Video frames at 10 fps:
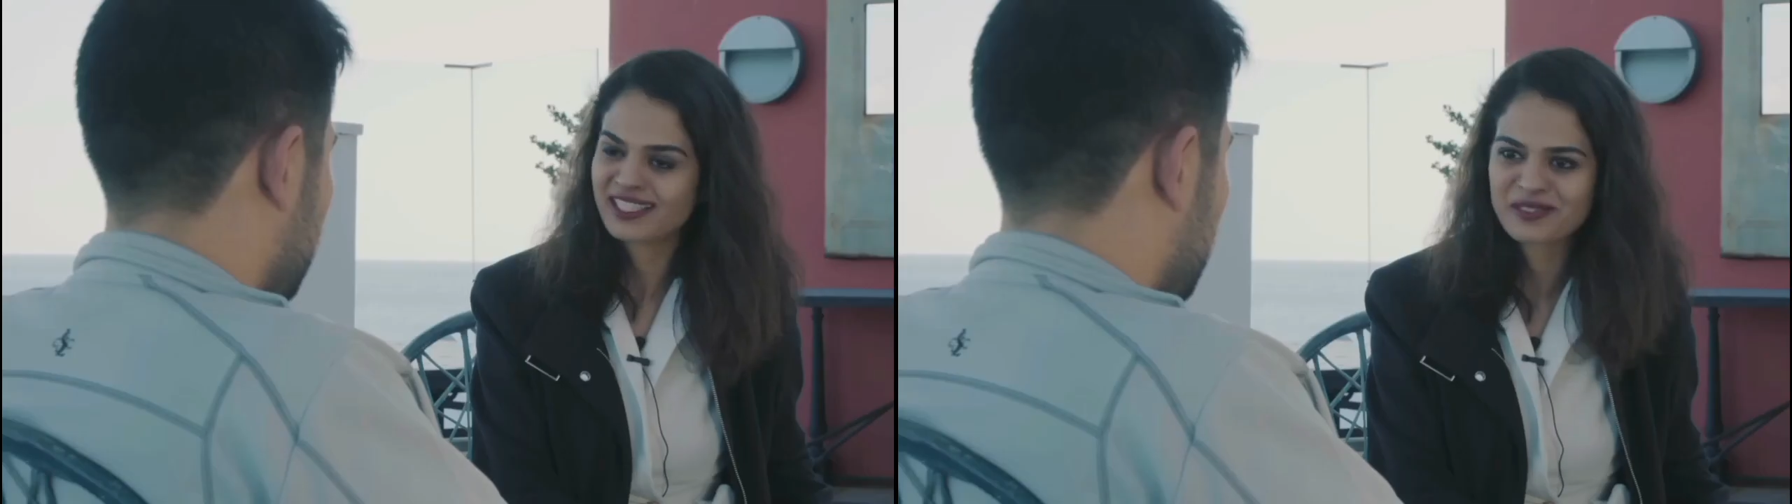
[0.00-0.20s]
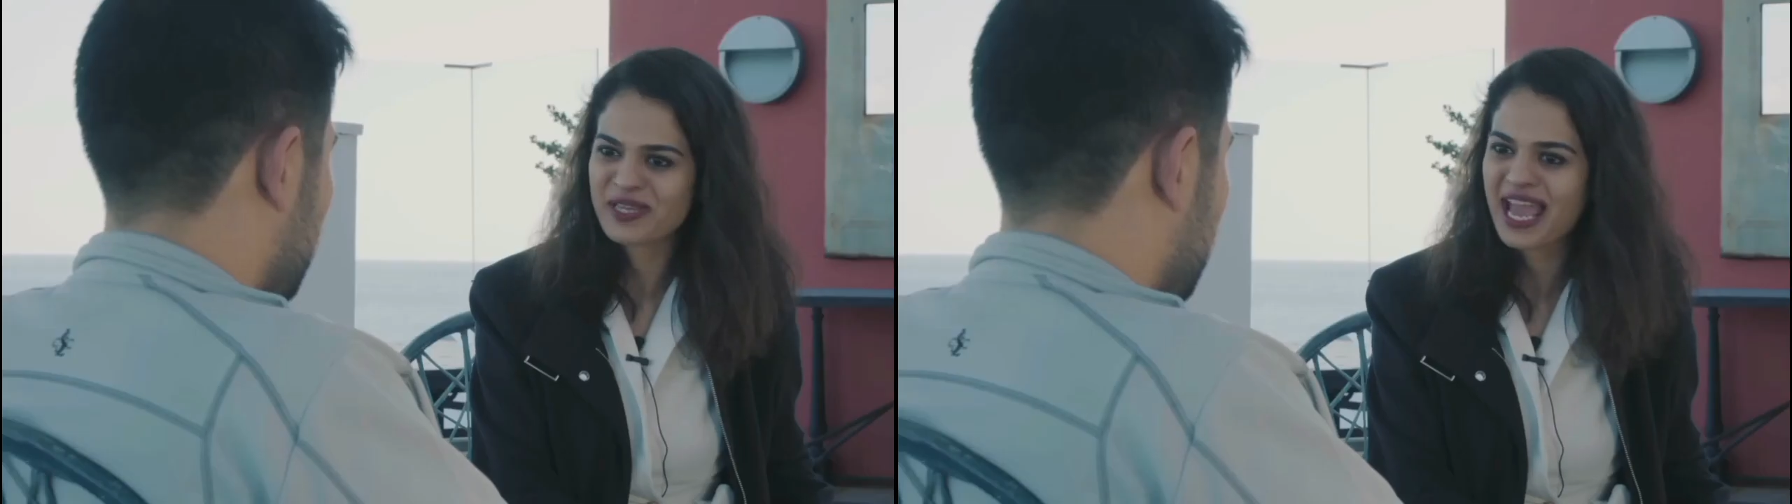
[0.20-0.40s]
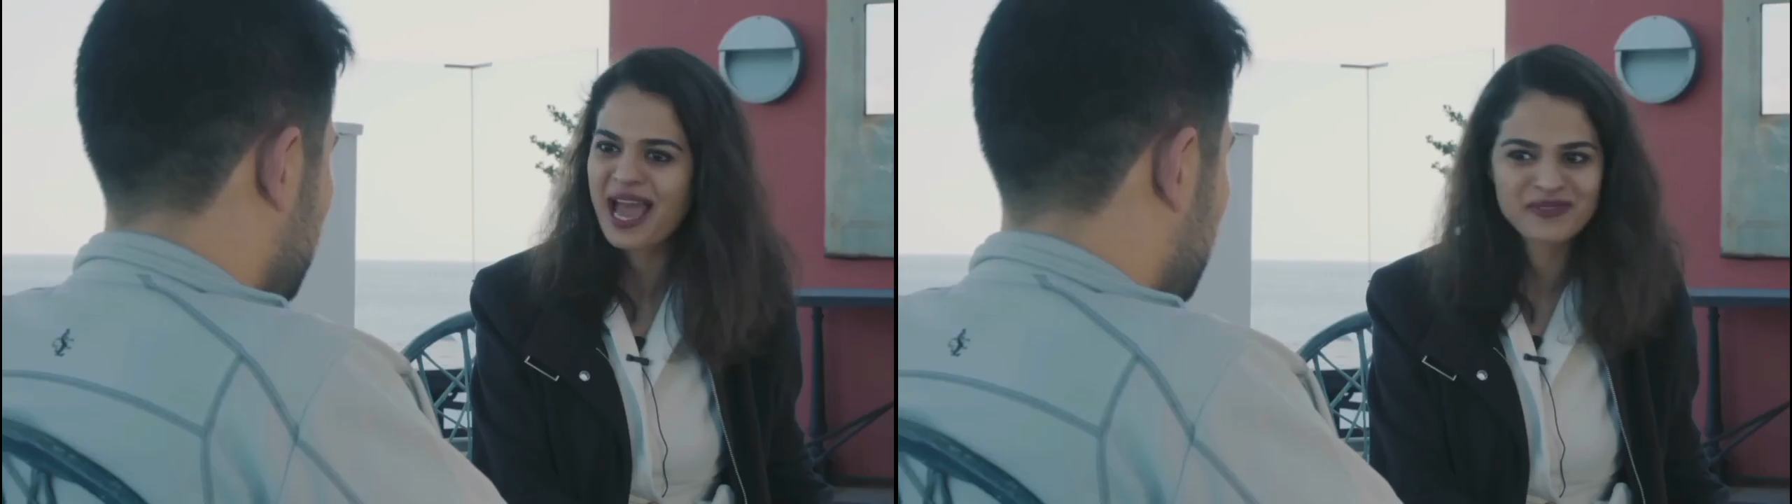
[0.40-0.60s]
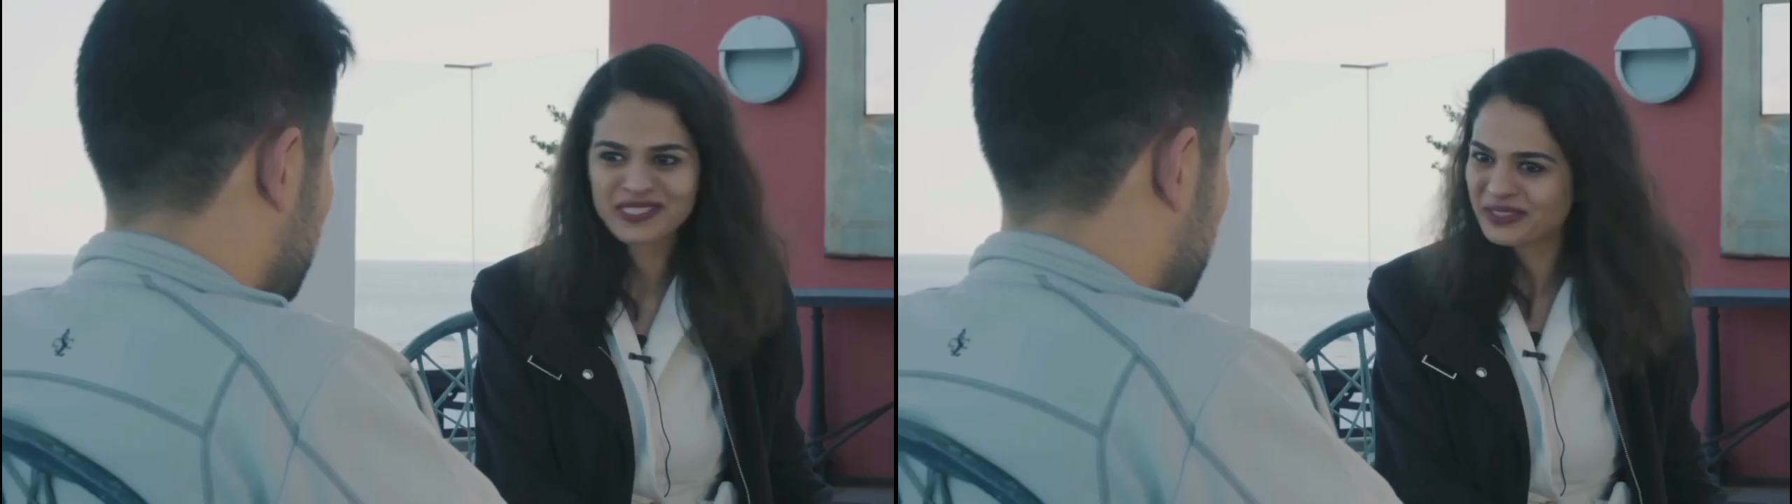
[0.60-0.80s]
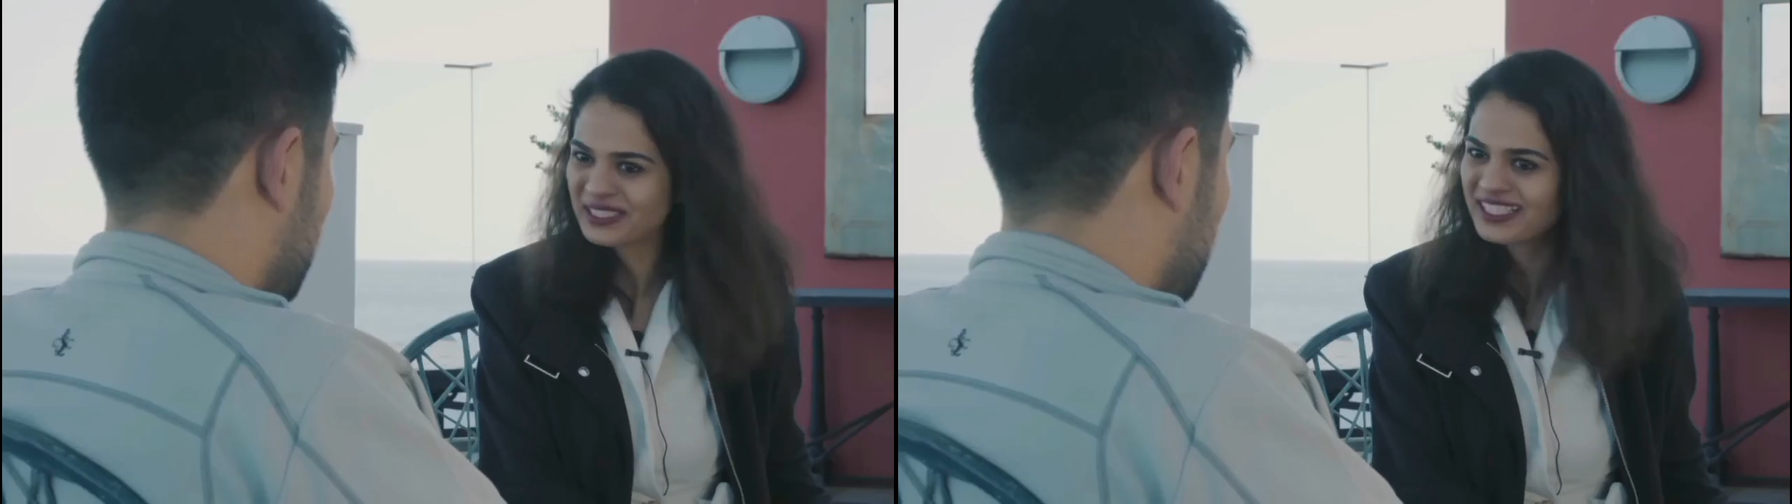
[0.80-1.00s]
We
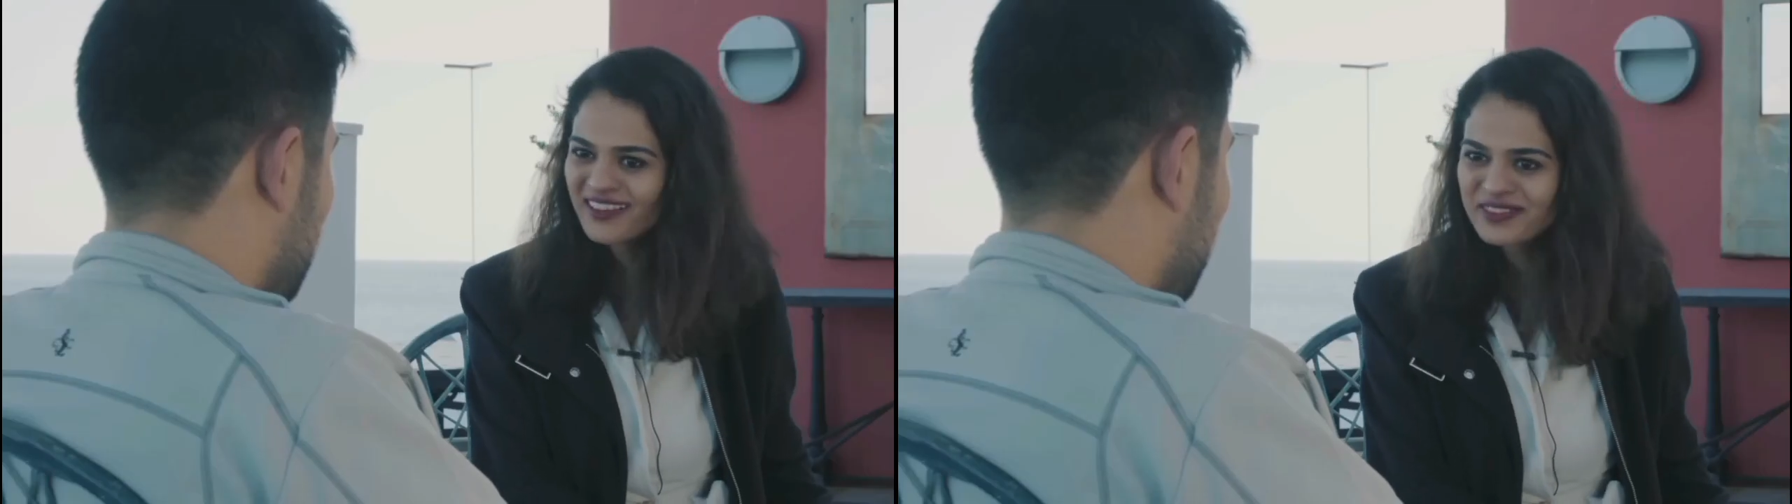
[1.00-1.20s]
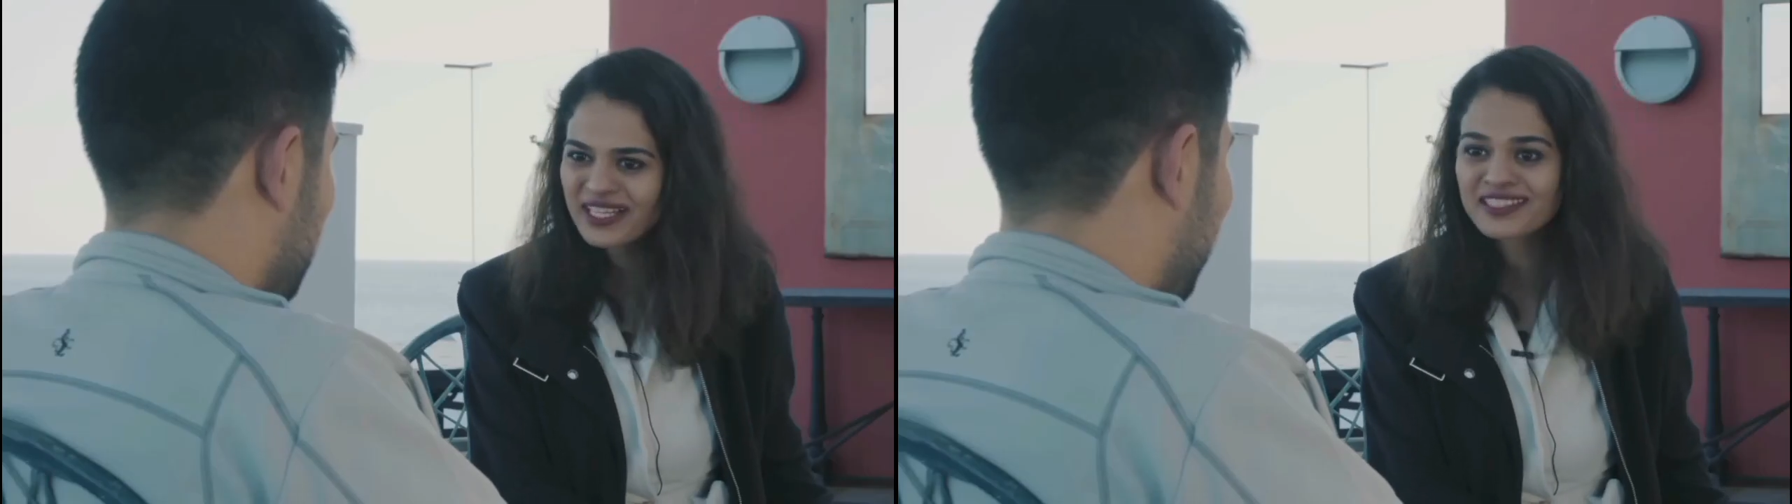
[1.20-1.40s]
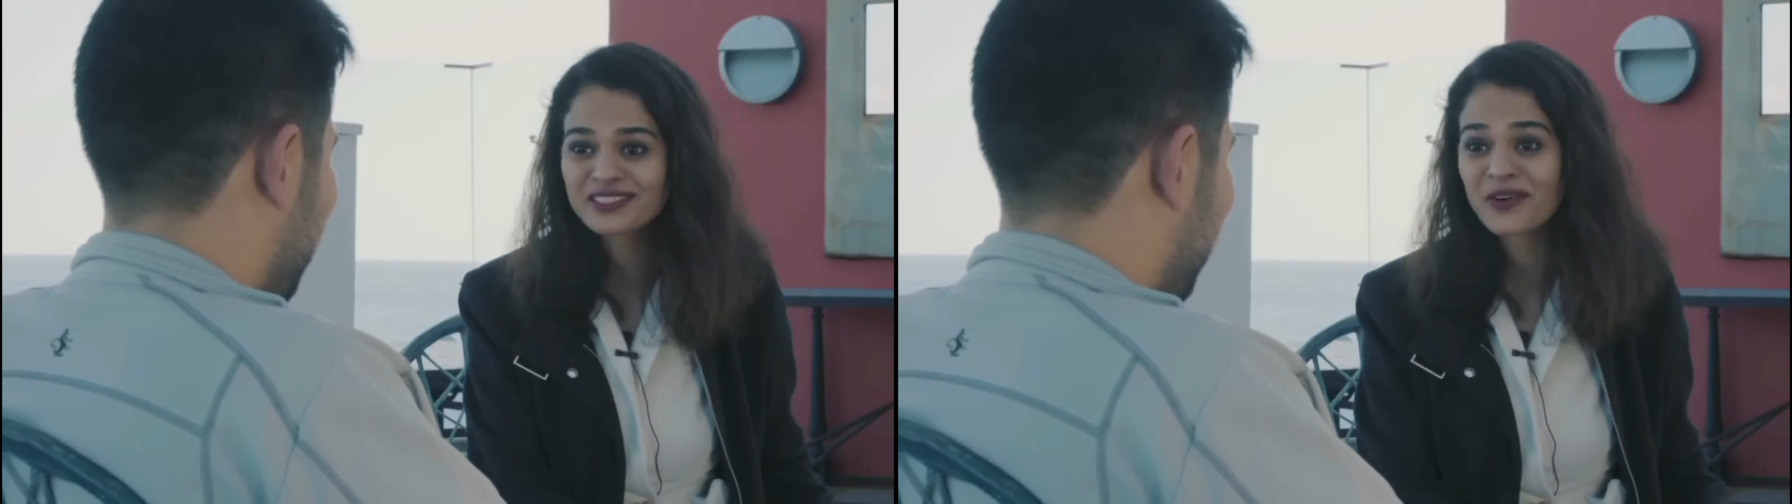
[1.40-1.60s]
absolutely love that.